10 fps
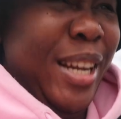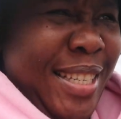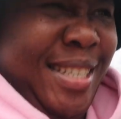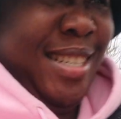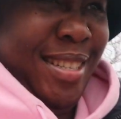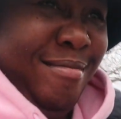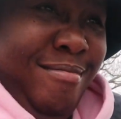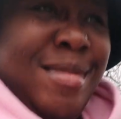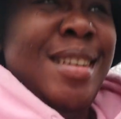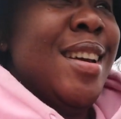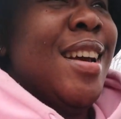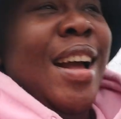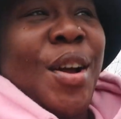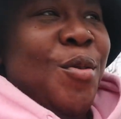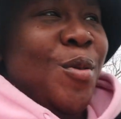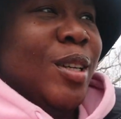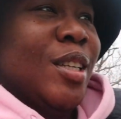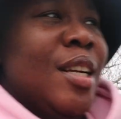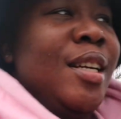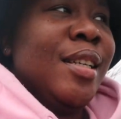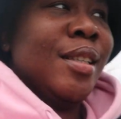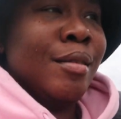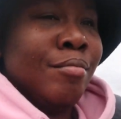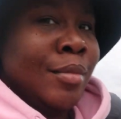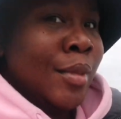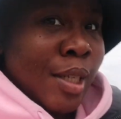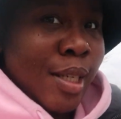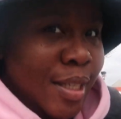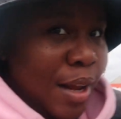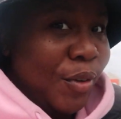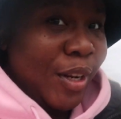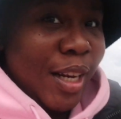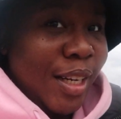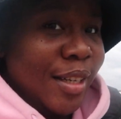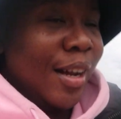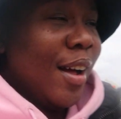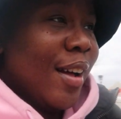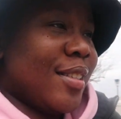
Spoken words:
No, I'm a mommy's boy. Definitely not.